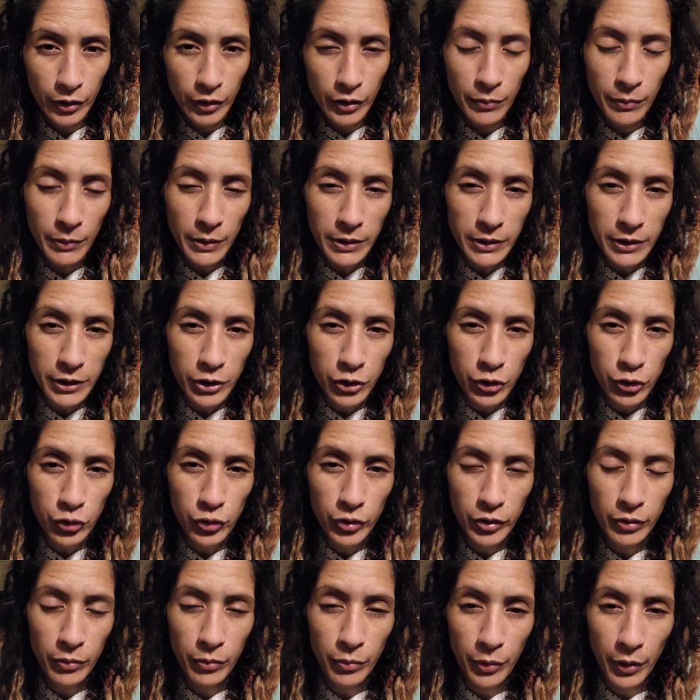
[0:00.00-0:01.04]
You must
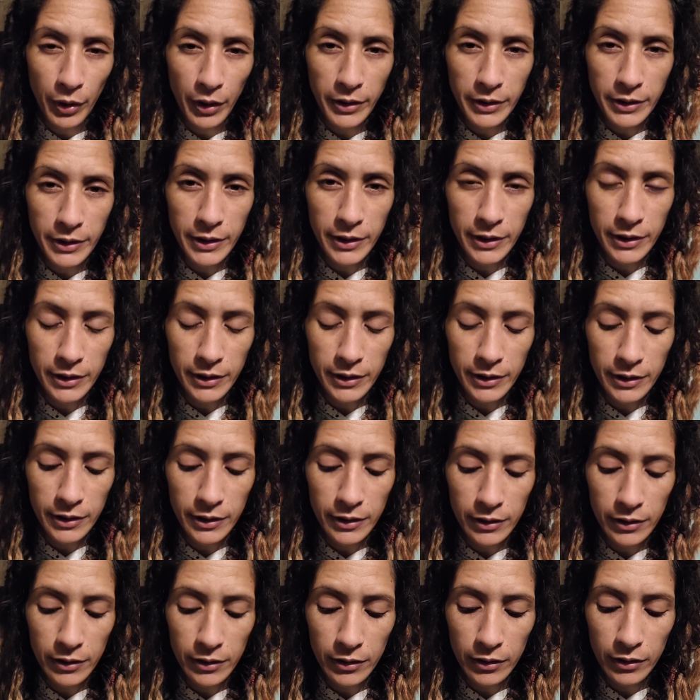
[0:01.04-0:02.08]
enjoy the process
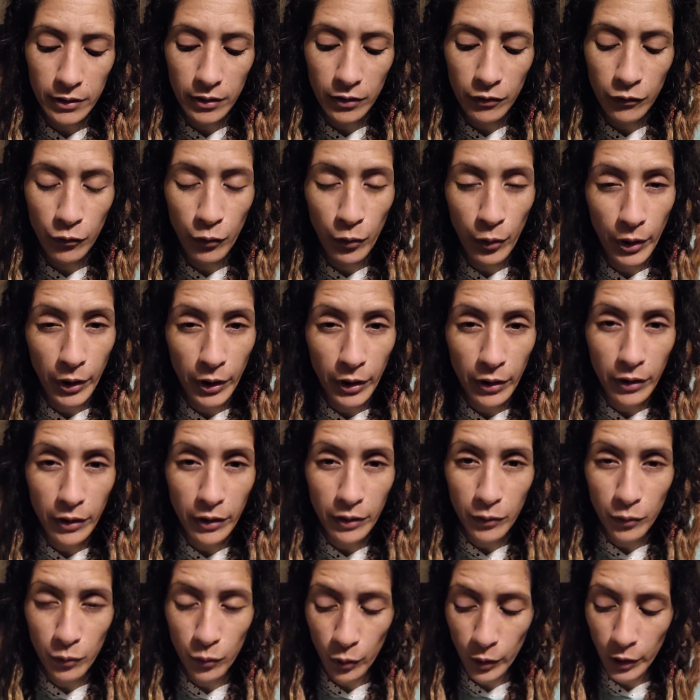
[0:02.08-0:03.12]
of
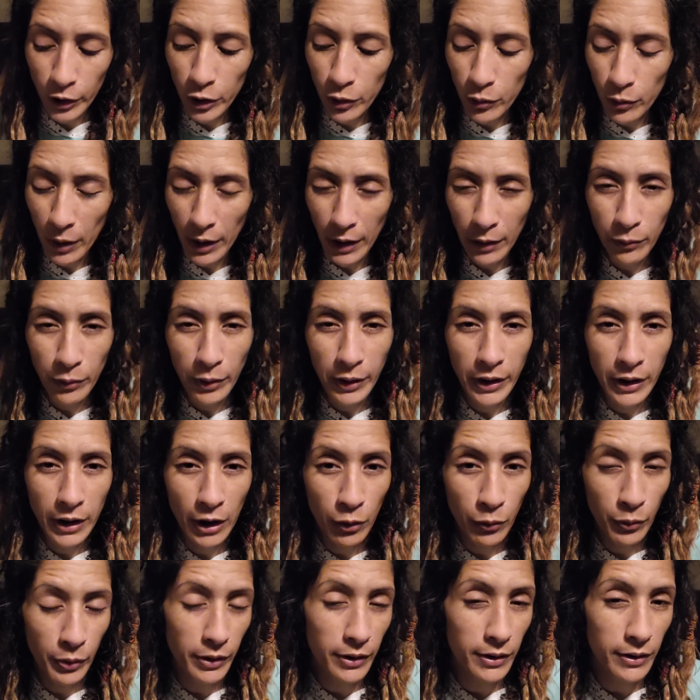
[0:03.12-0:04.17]
where where you at right now
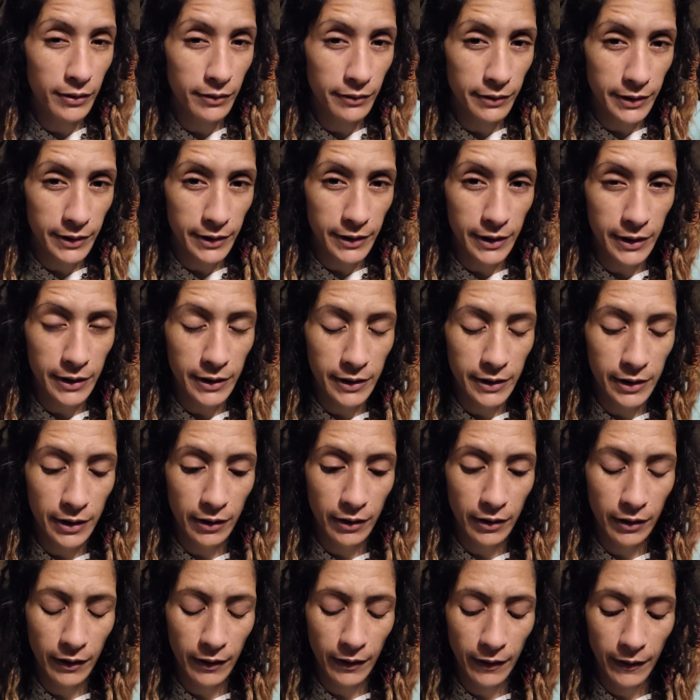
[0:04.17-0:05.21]
within this
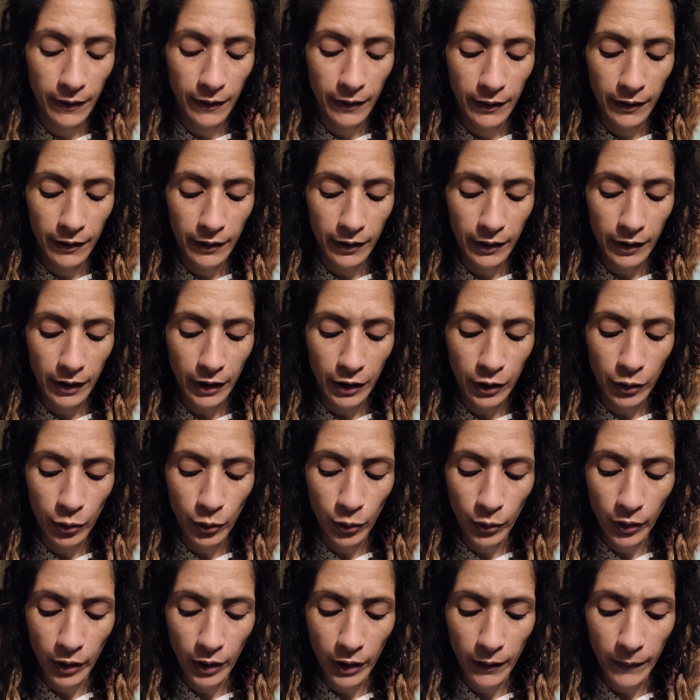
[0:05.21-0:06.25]
season and
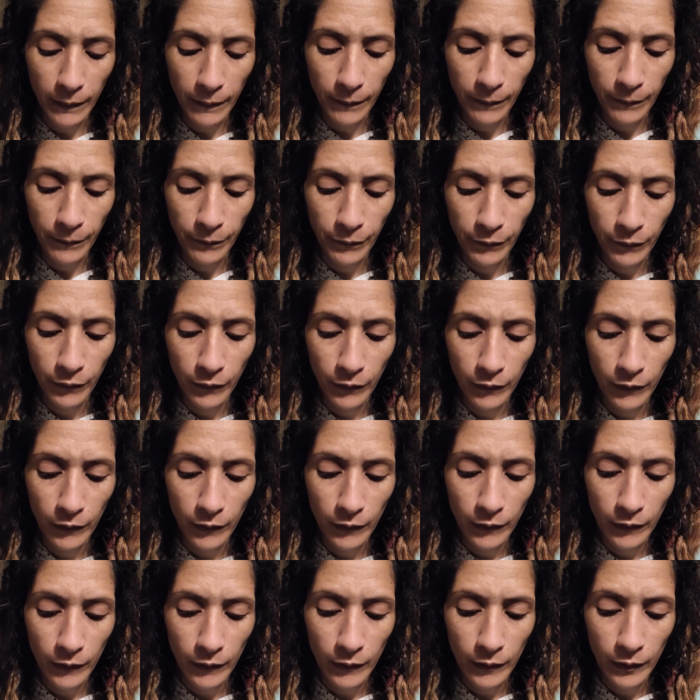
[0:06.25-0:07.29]
know that
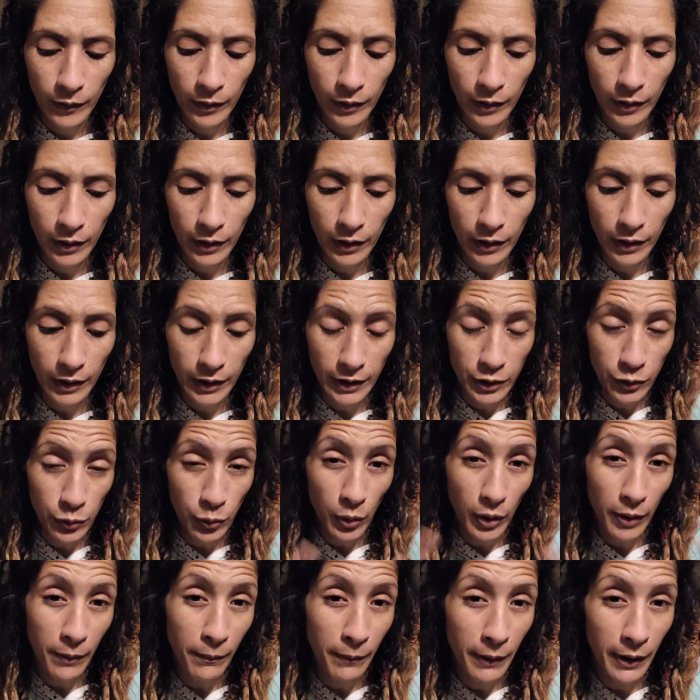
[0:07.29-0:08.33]
as
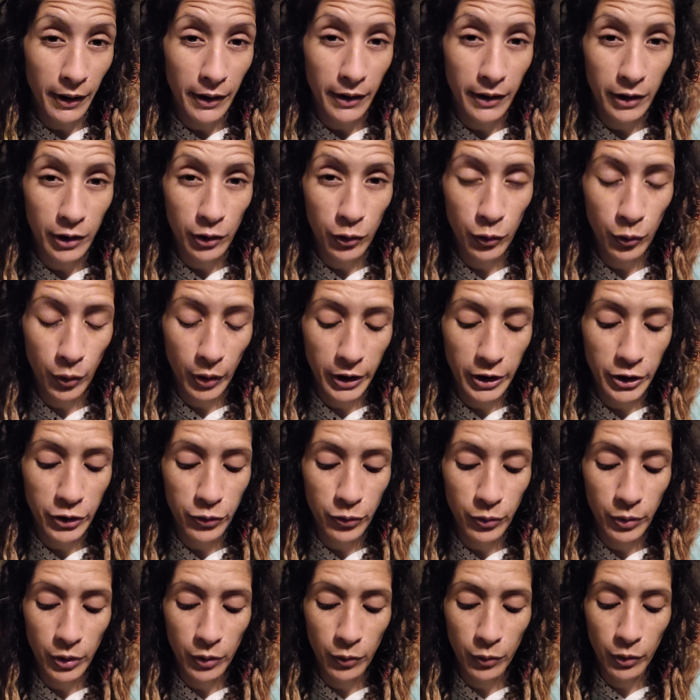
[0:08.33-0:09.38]
one body in Christ
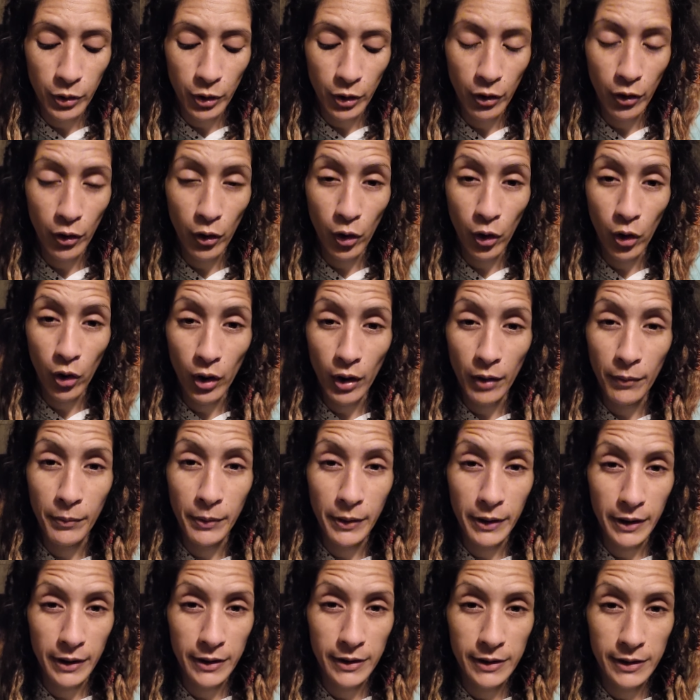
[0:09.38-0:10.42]
we, we are all up
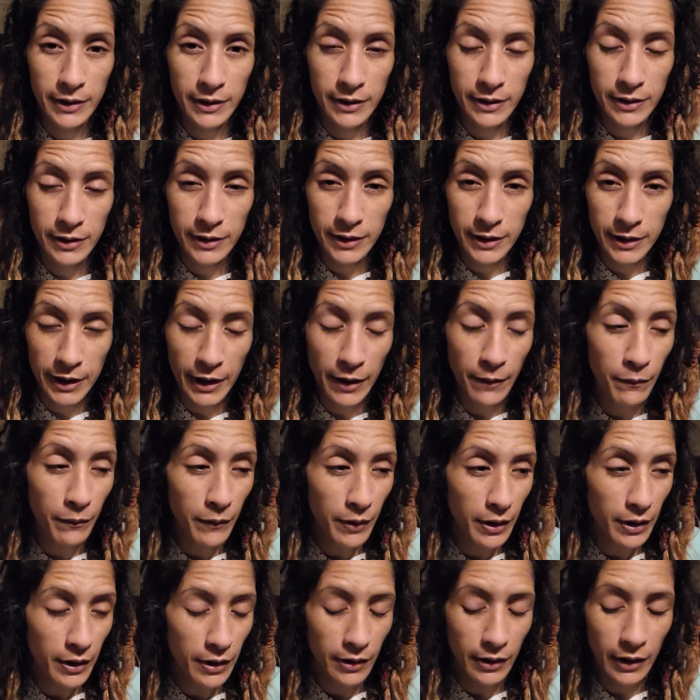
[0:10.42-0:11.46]
against the same
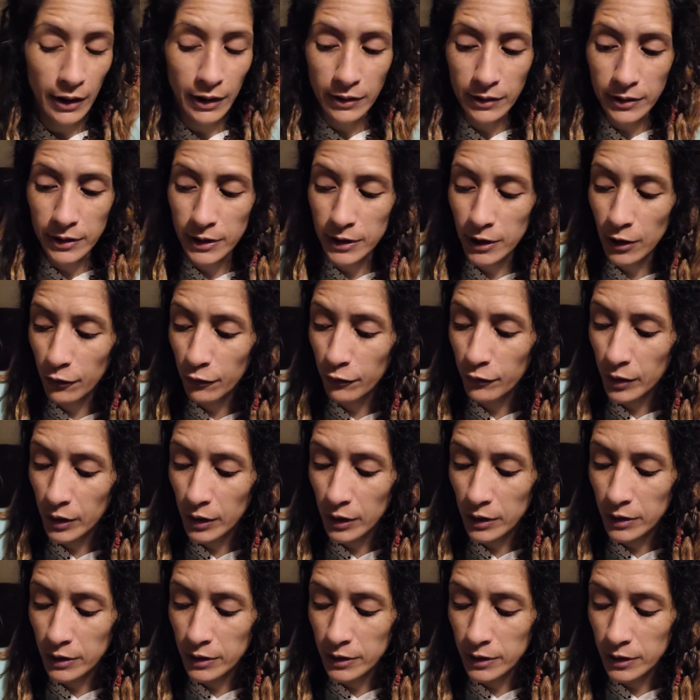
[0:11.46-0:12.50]
thing, not stuff that
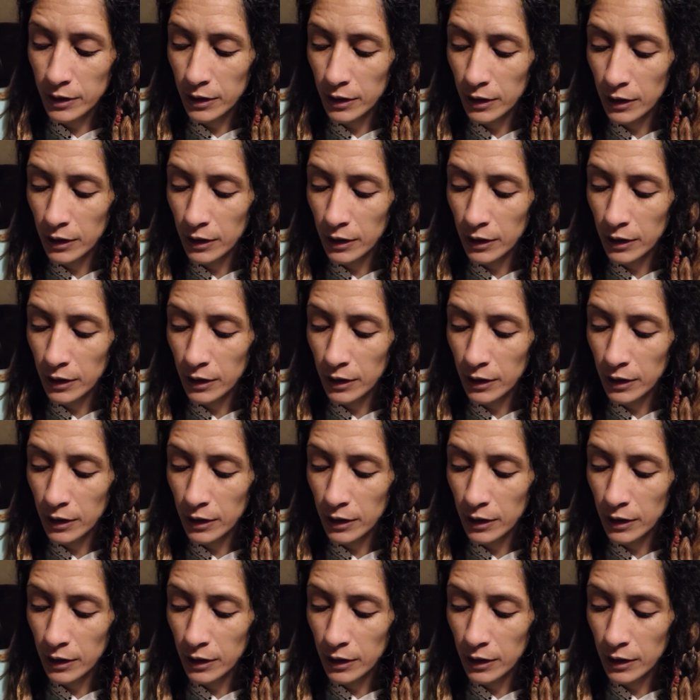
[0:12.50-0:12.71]
is